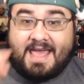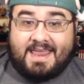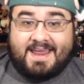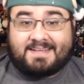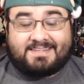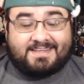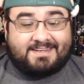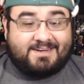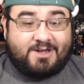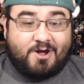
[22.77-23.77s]
and you guys
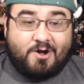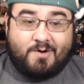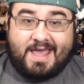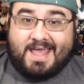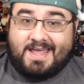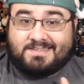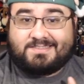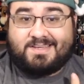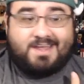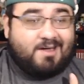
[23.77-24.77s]
can go and
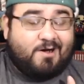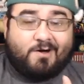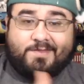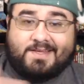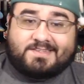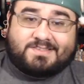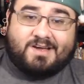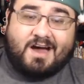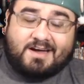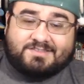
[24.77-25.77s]
see all these
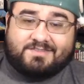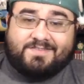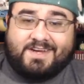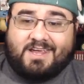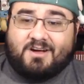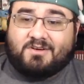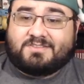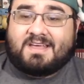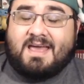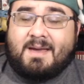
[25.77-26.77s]
awesome videos